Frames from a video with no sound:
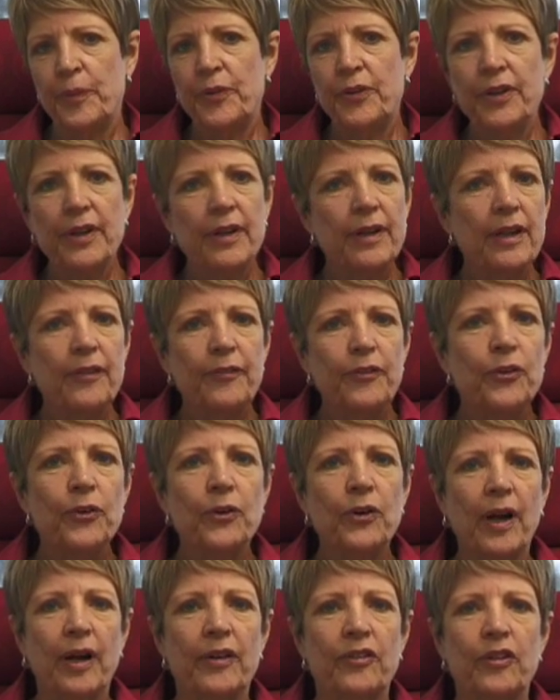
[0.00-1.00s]
particularly if
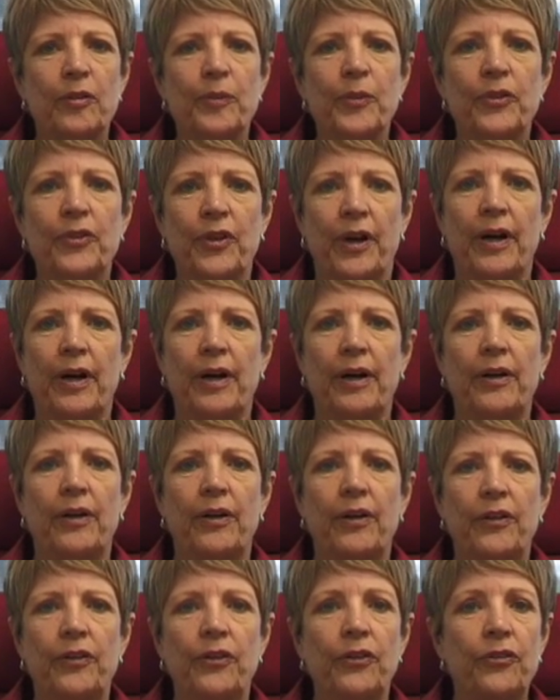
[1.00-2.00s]
your customers
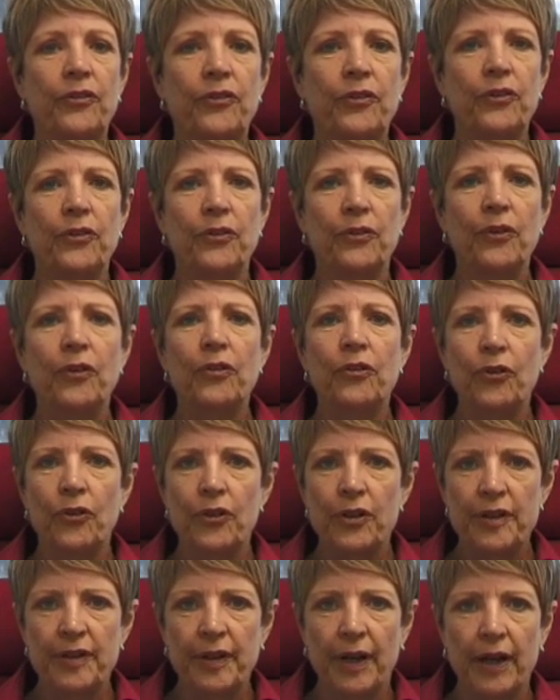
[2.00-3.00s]
are used to
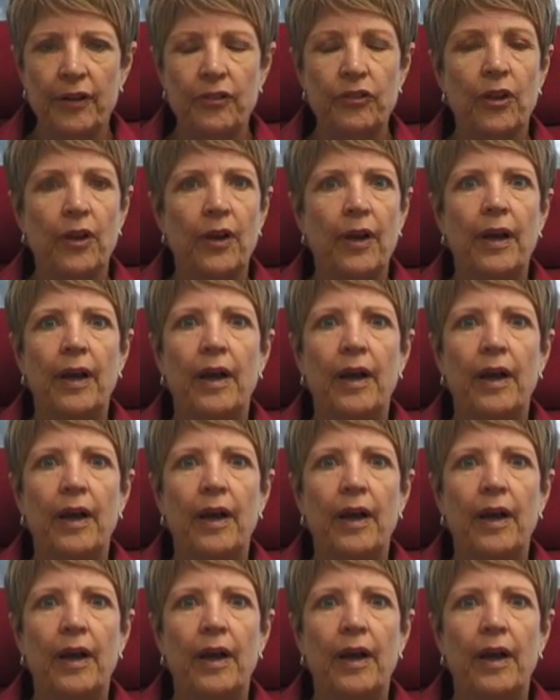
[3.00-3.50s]
30 days,